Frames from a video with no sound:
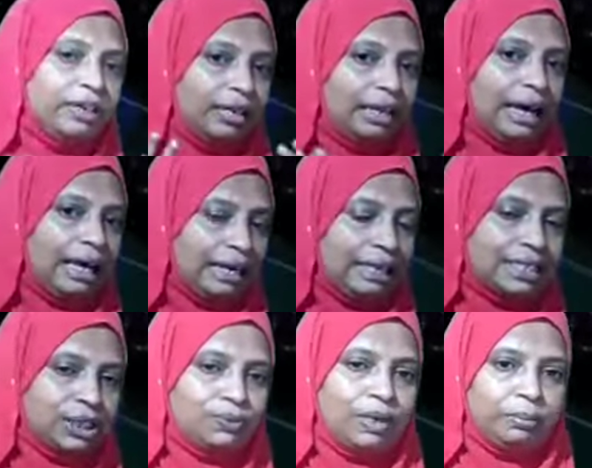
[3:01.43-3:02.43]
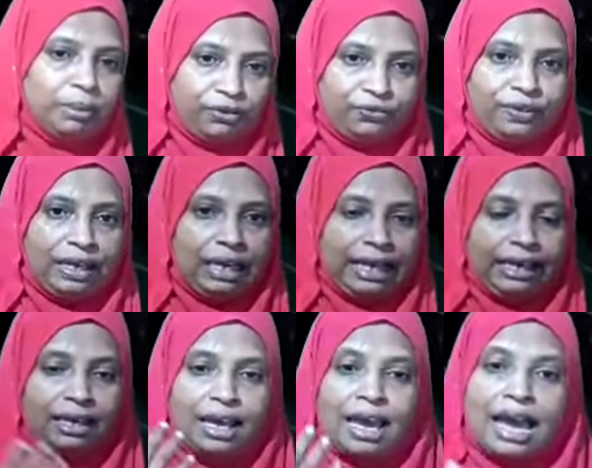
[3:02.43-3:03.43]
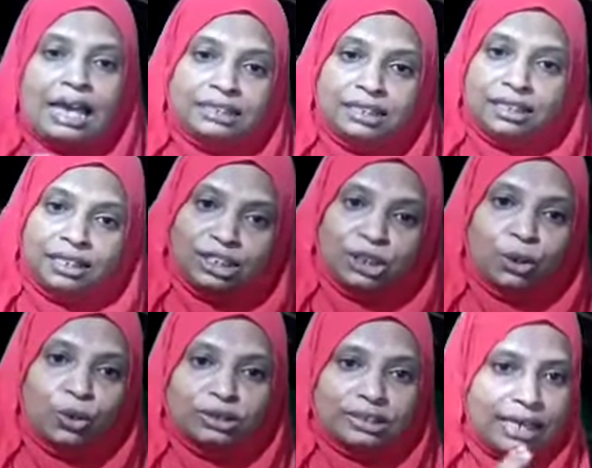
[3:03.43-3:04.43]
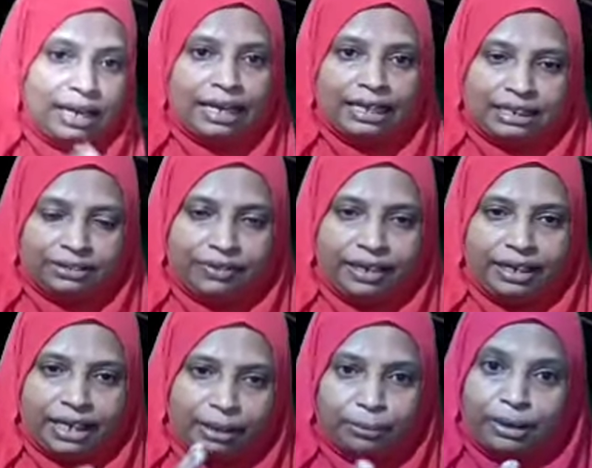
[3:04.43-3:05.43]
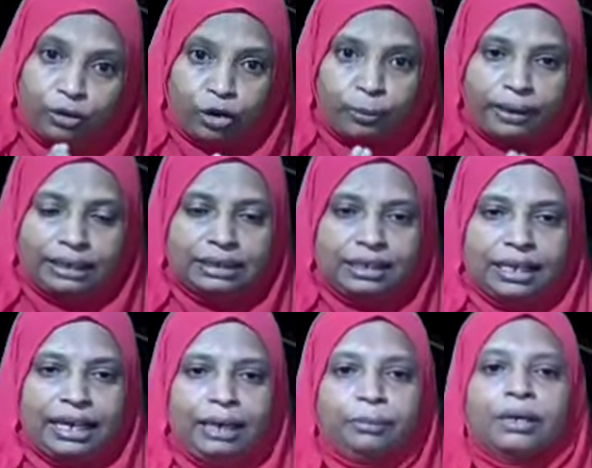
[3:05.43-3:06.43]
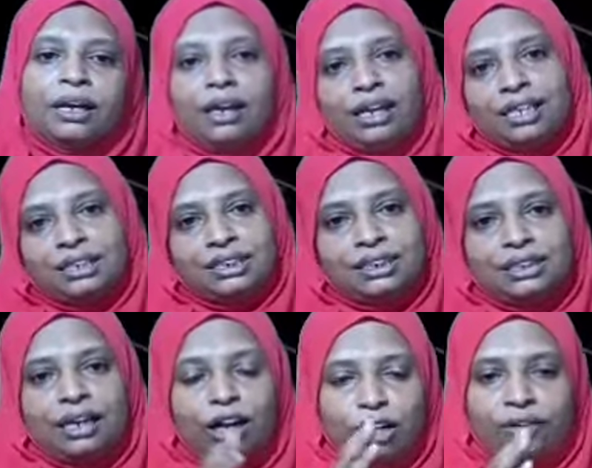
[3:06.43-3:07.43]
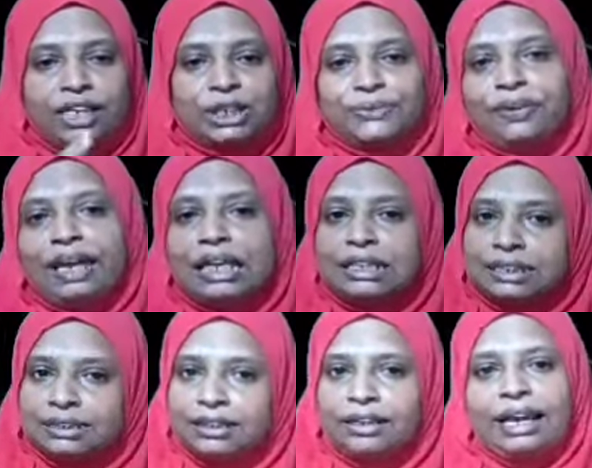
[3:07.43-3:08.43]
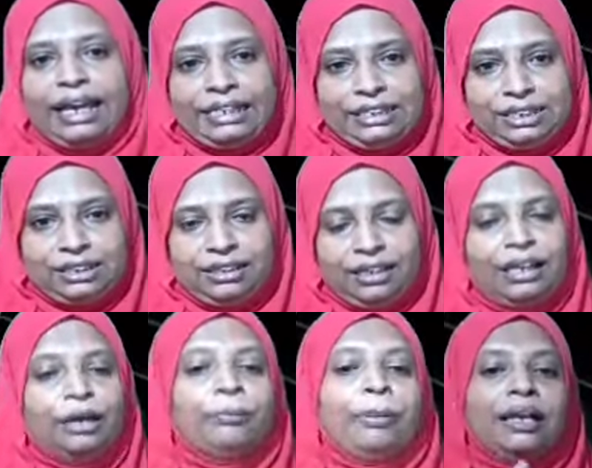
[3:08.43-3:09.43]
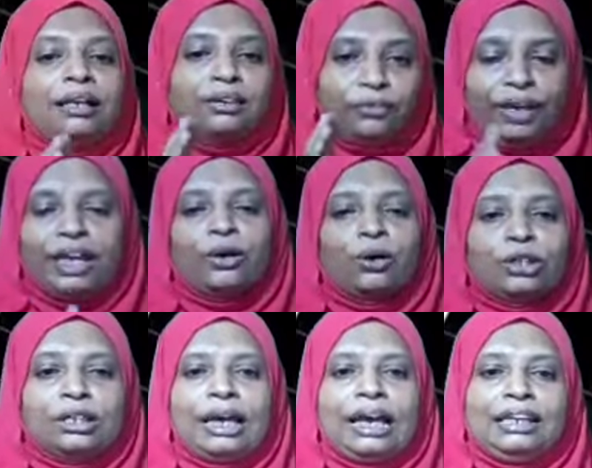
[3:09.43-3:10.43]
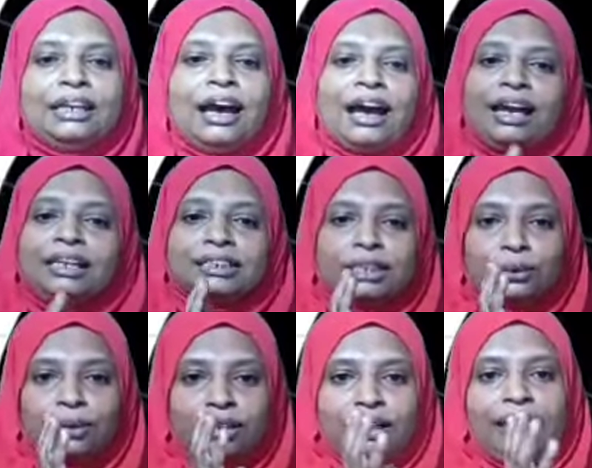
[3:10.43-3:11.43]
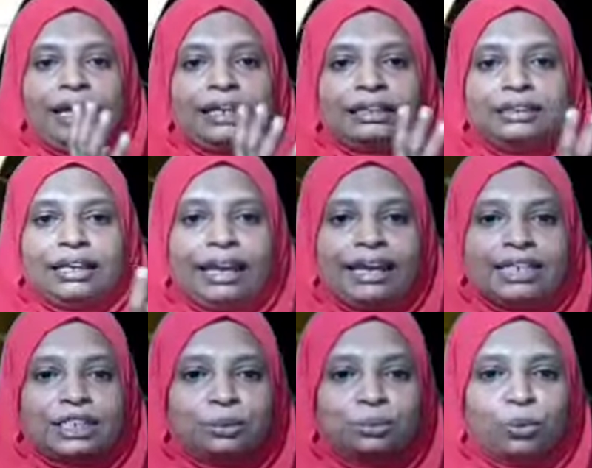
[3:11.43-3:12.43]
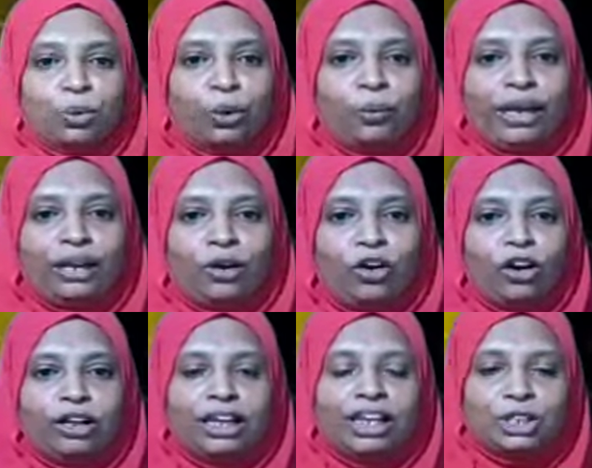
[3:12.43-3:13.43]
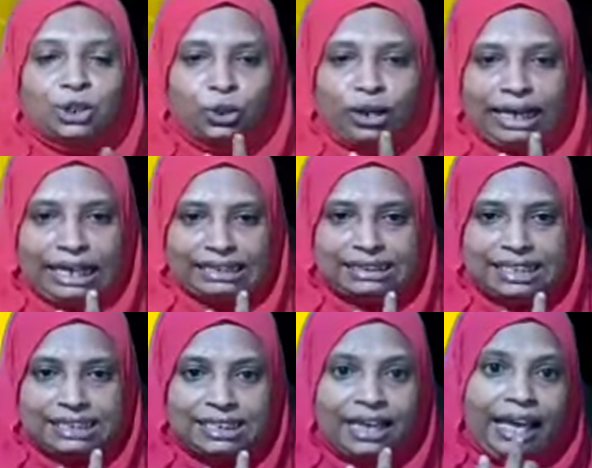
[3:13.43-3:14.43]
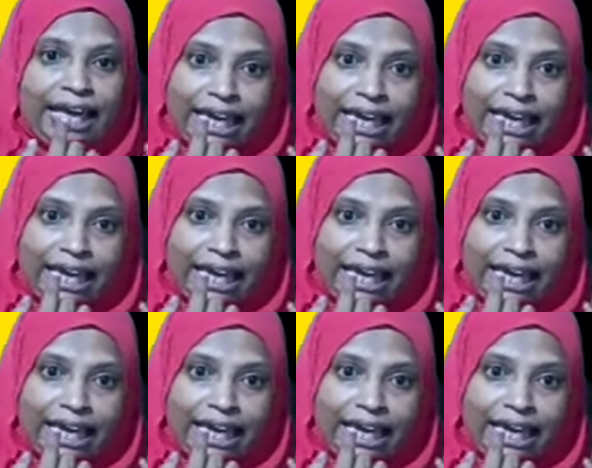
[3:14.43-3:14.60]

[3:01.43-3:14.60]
where darkness will be feeling as there is no sunlight every time or by the time is always feels night. But we know that as our earth is moving on its own axis,